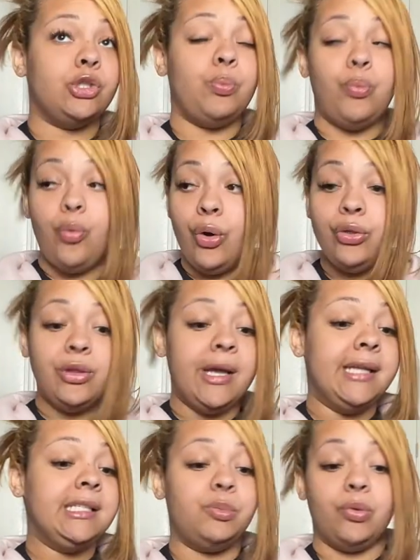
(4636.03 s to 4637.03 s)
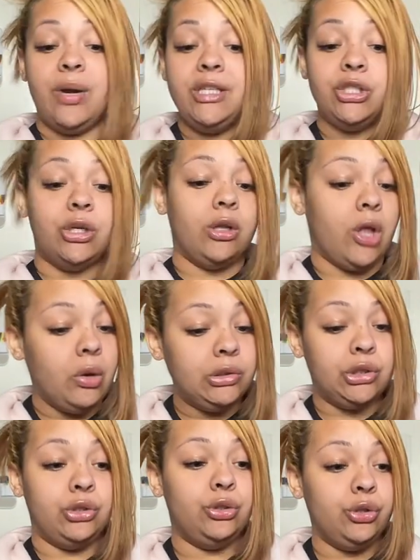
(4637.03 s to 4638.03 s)
the support, the inspiration
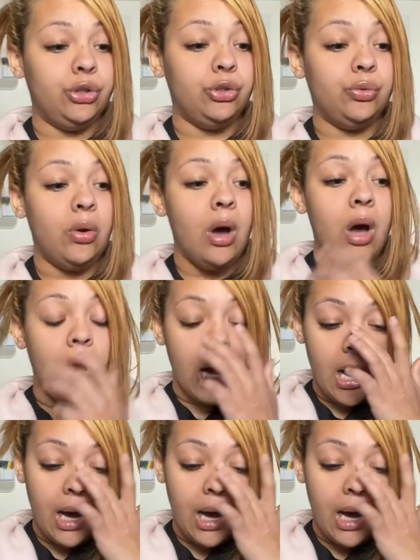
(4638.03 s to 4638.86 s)
closer to you,